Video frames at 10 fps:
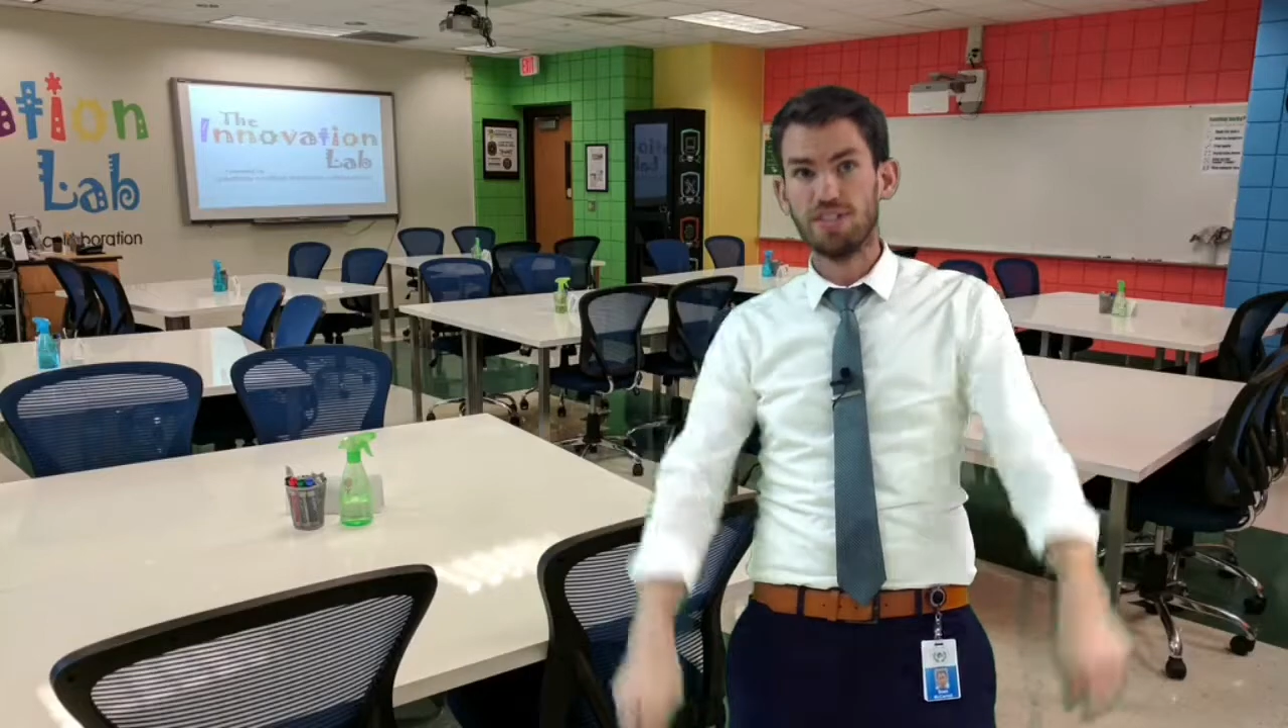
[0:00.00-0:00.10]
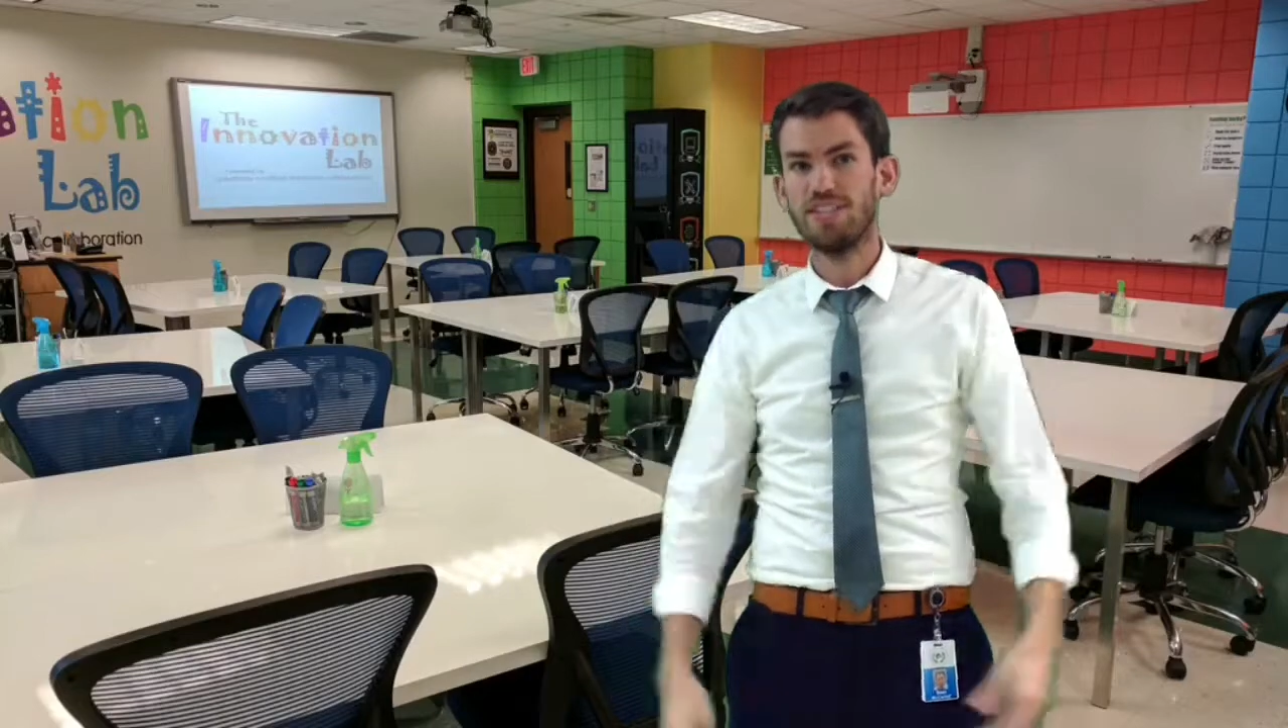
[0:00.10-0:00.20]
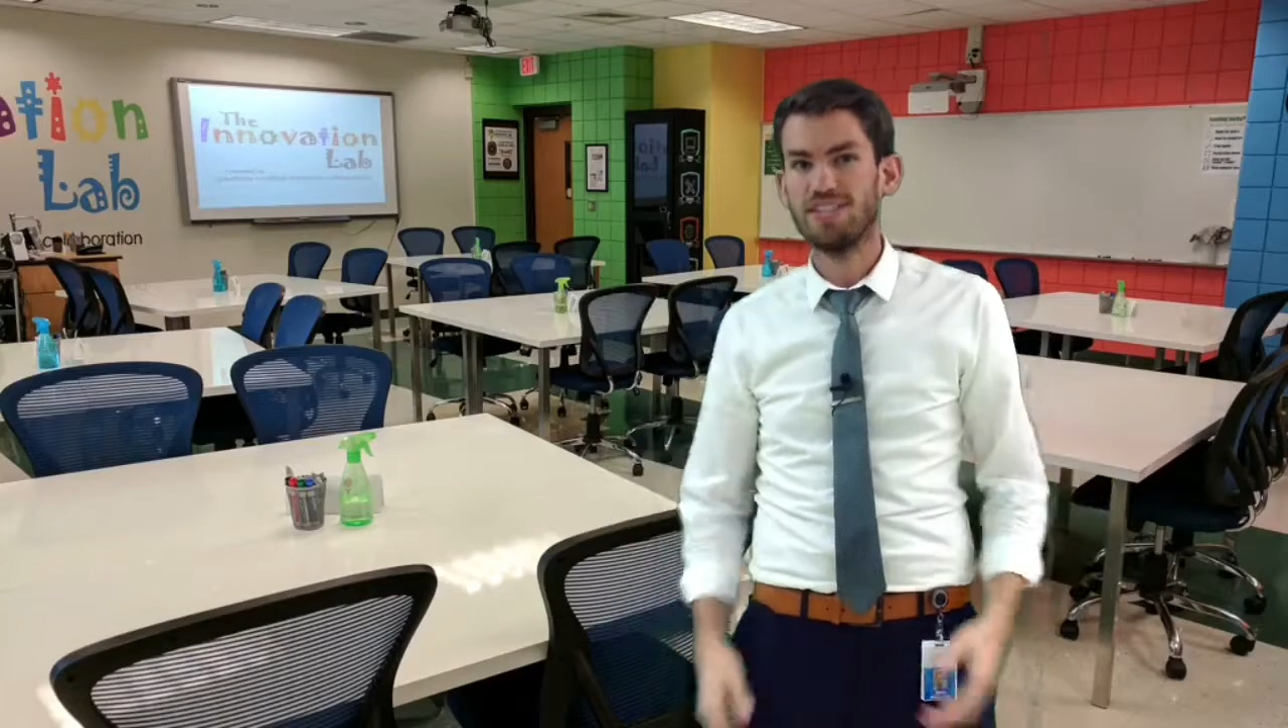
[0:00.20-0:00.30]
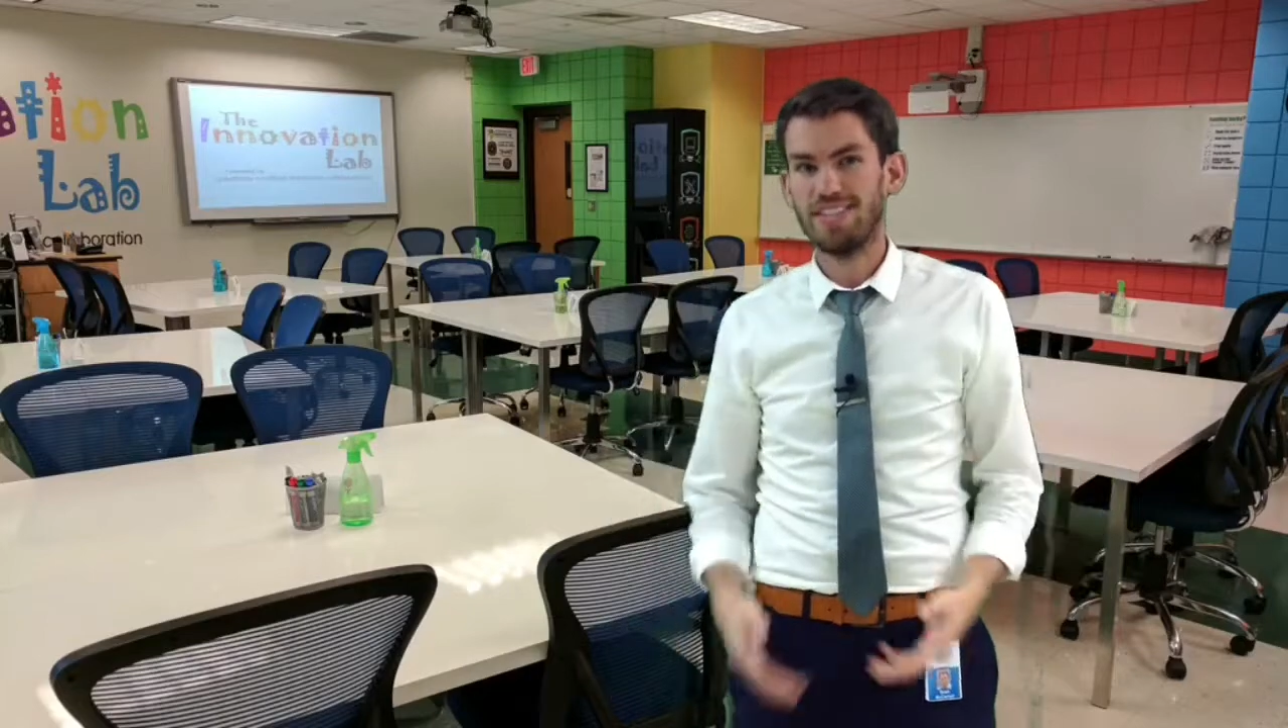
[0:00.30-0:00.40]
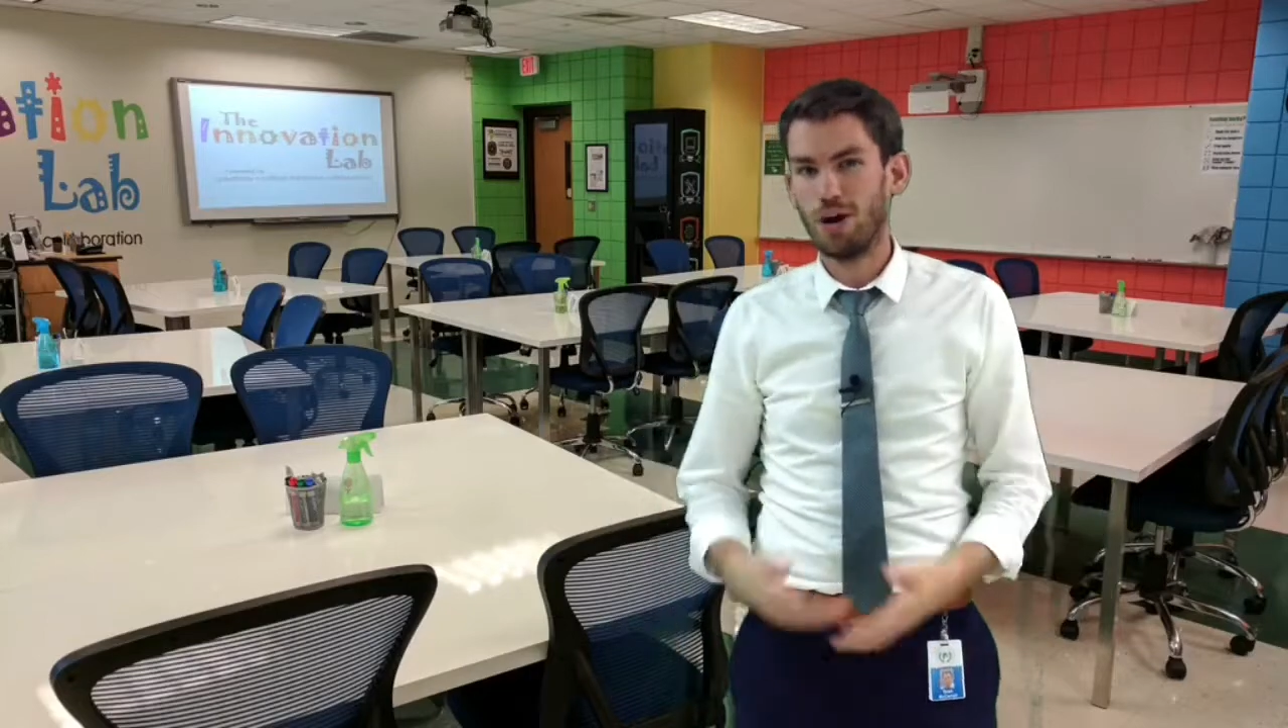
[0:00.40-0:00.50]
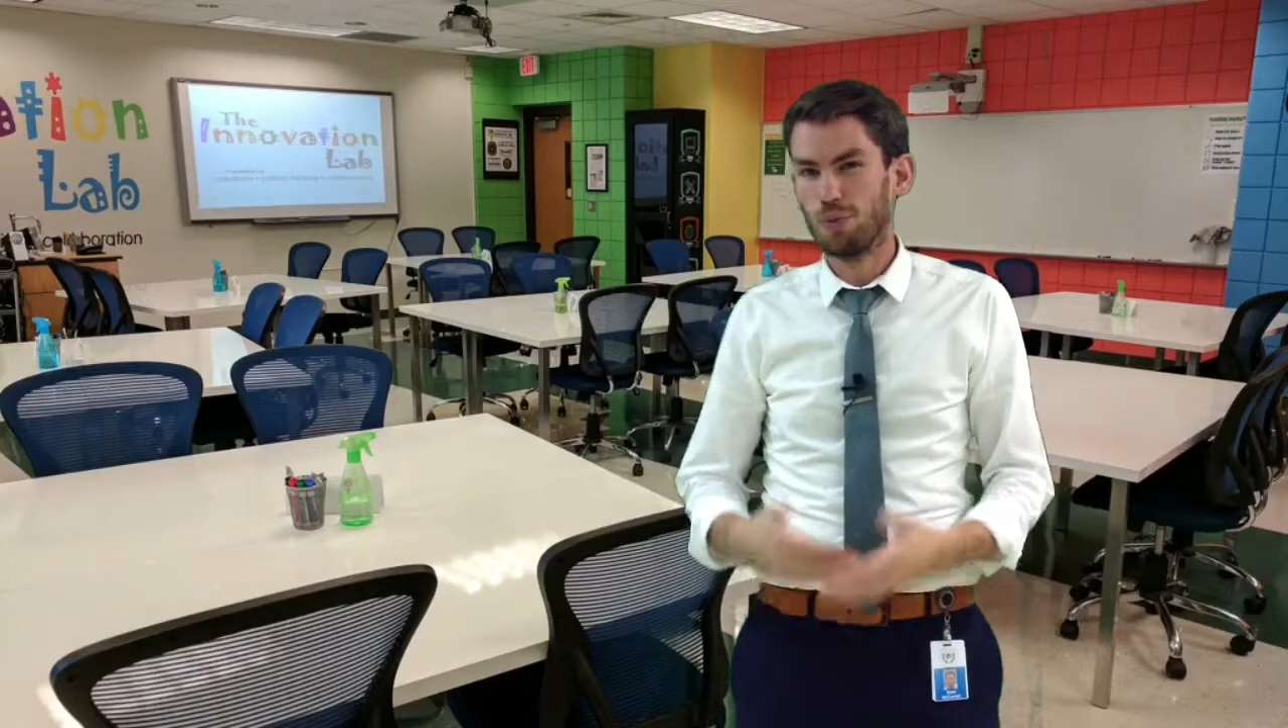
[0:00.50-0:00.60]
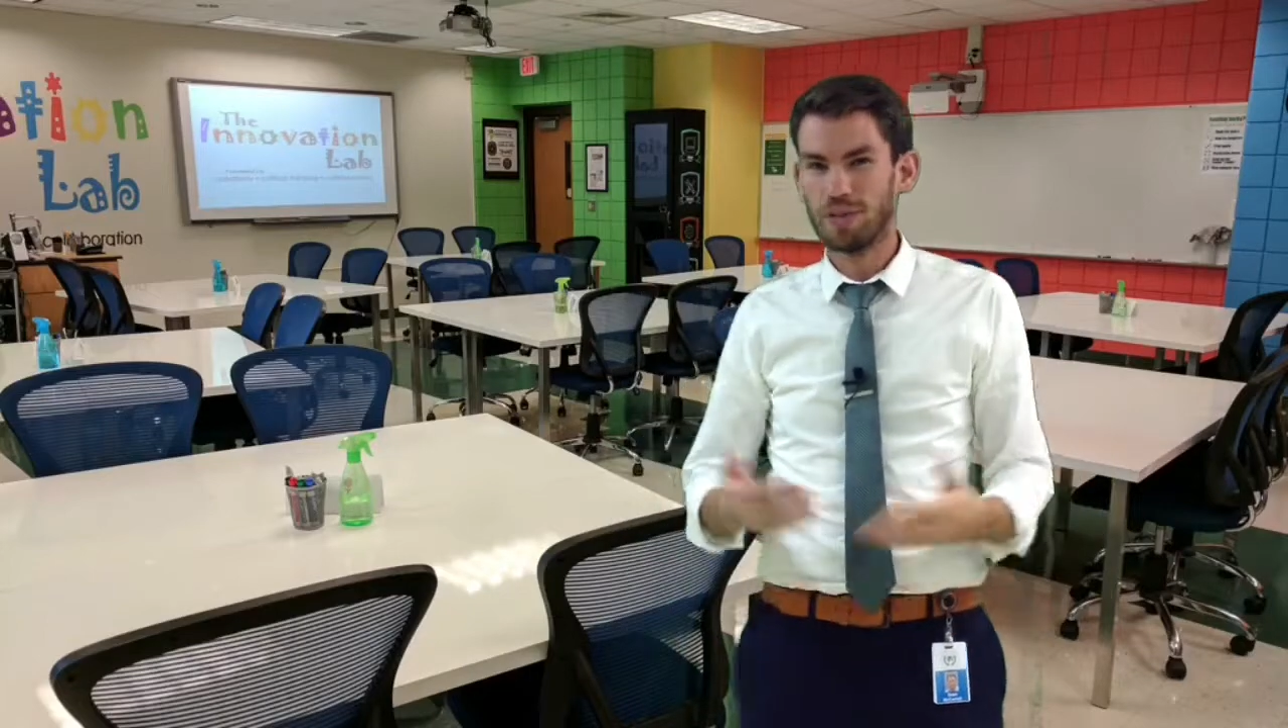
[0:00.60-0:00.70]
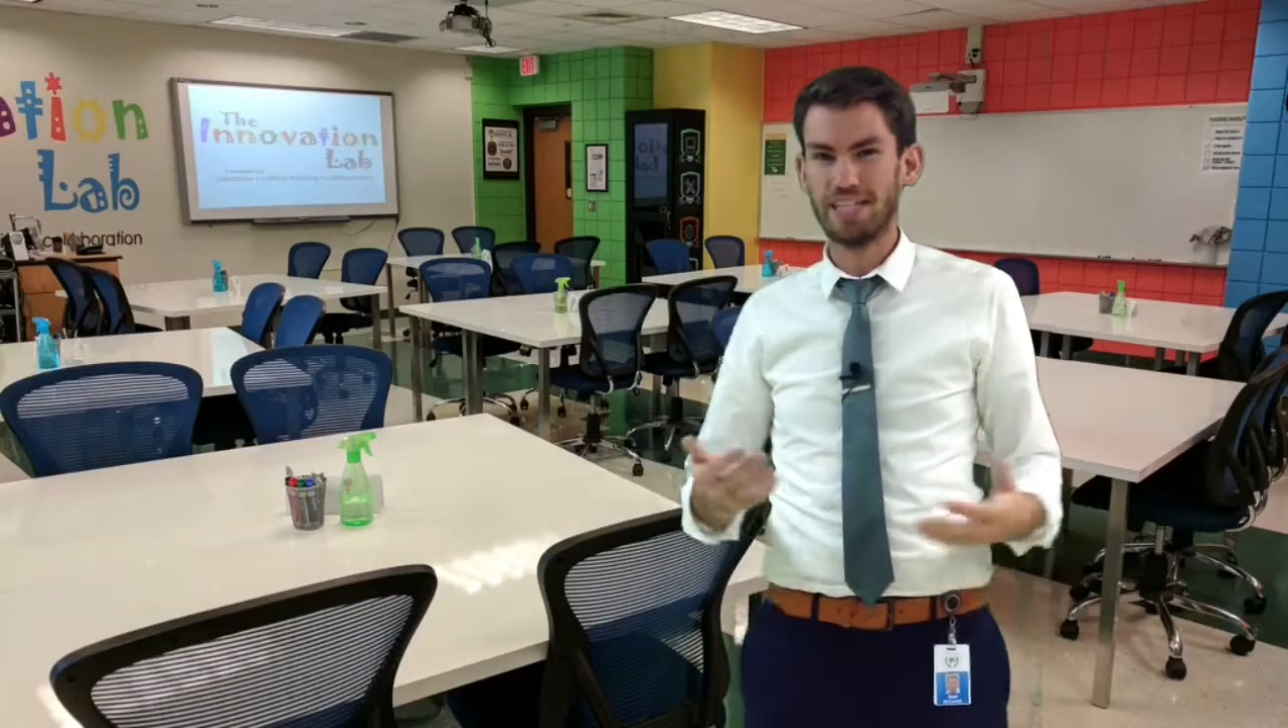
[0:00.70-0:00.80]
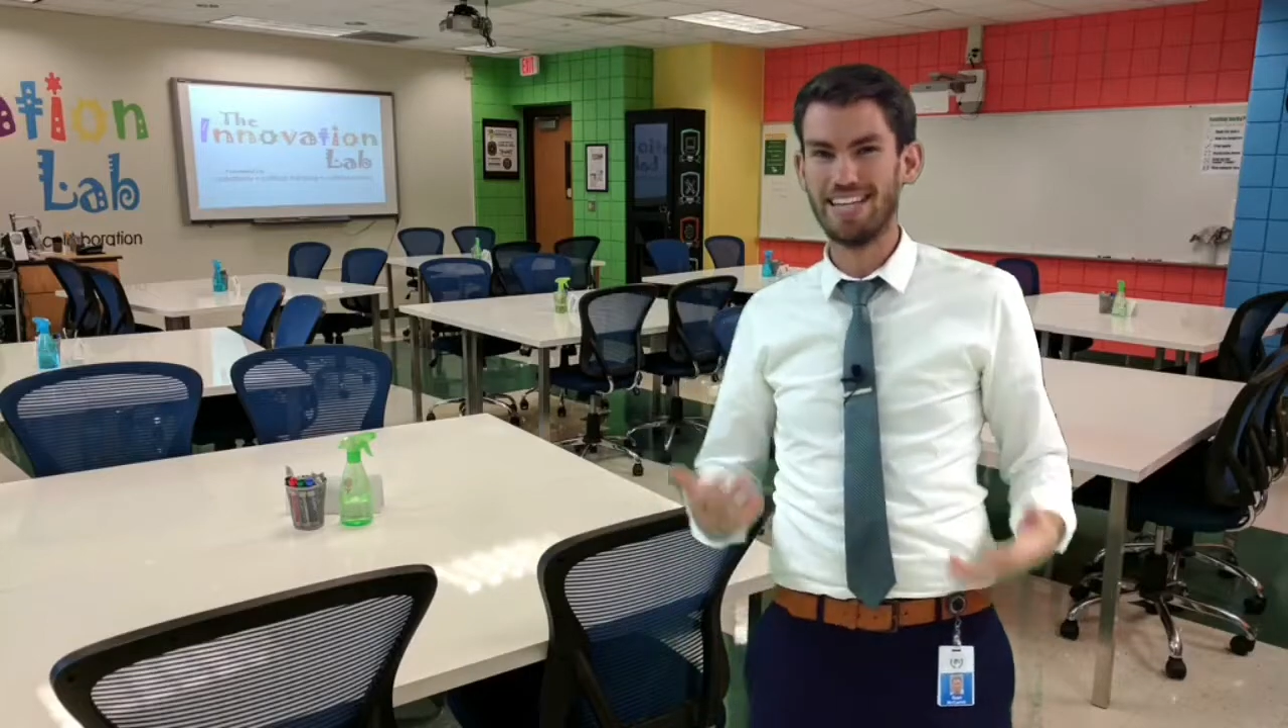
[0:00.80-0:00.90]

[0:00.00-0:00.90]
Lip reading: since they don't really